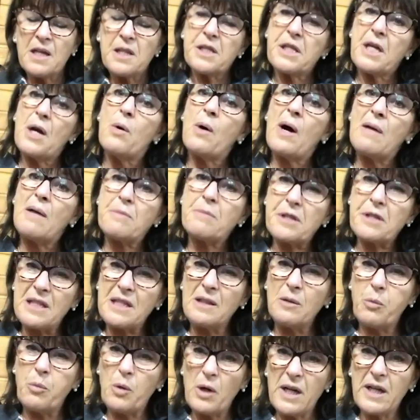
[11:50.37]
So I'm
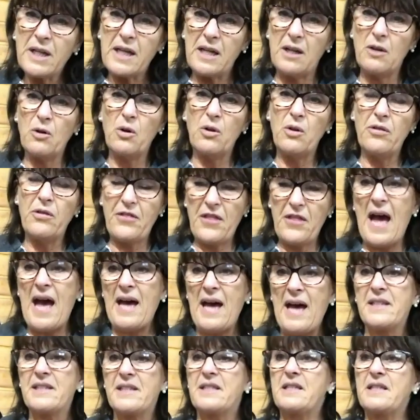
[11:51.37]
still working on
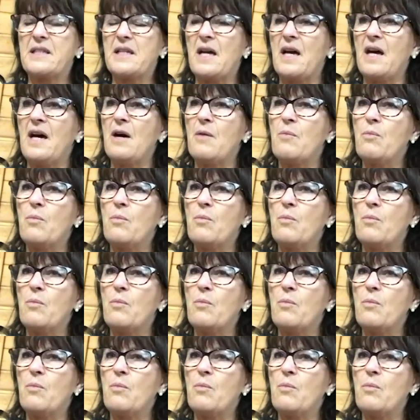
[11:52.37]
that.